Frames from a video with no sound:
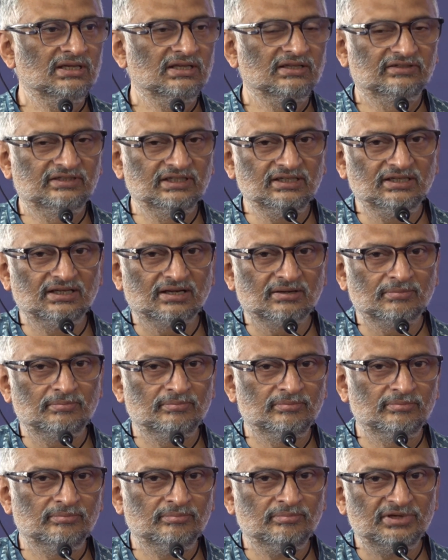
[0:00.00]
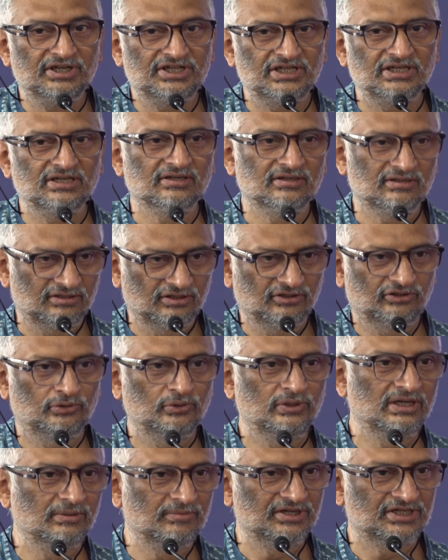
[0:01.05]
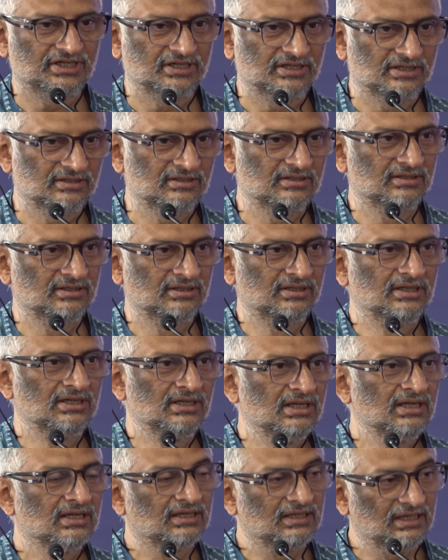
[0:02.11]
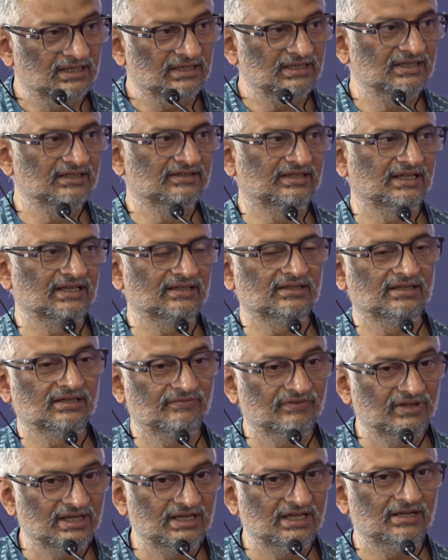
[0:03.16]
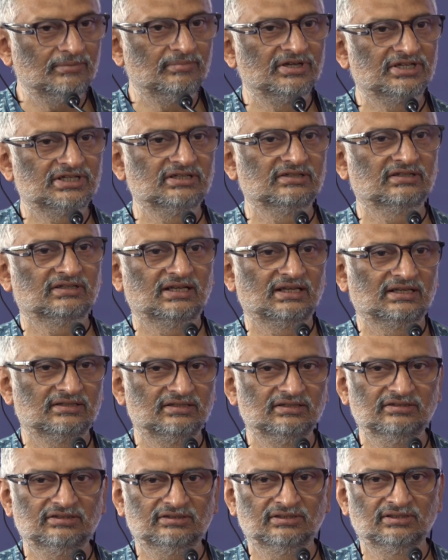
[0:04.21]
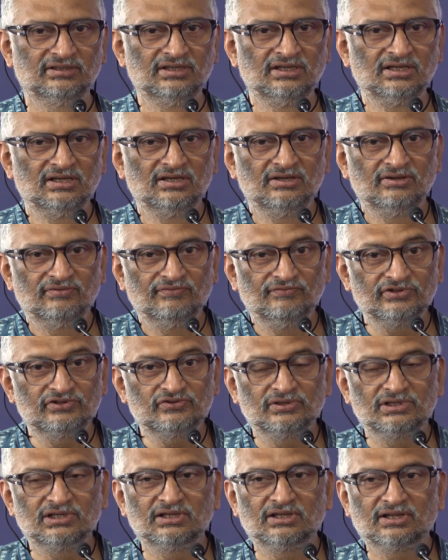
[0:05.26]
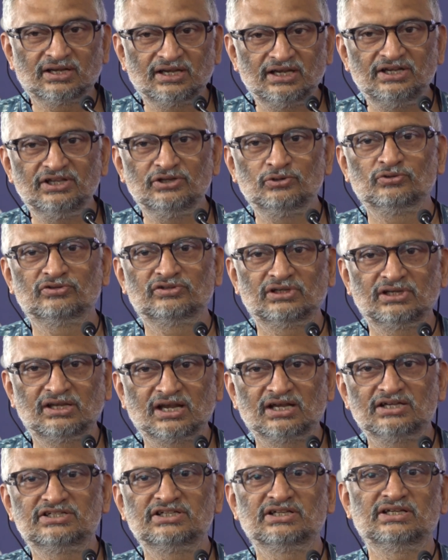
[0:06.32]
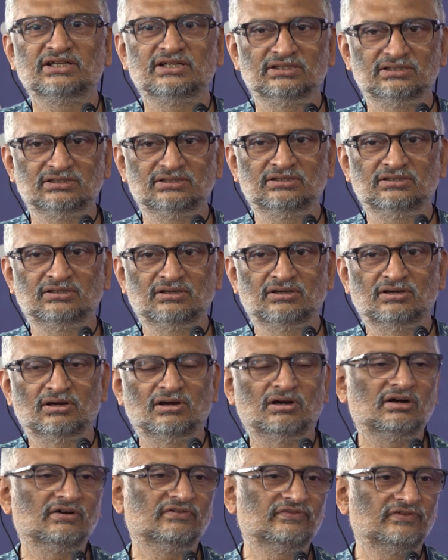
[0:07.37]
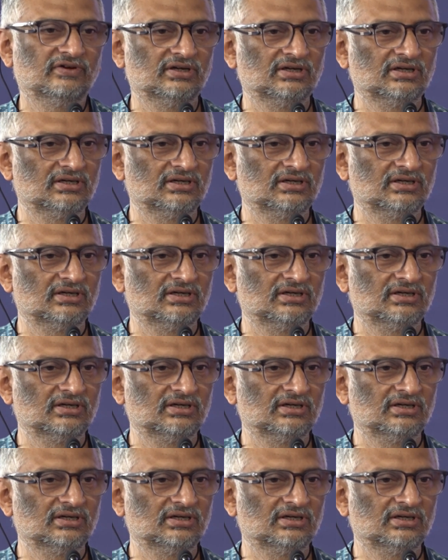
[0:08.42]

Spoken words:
Singer mission, sewing machine, clearly says that we need missions like this, which will reduce drudgery of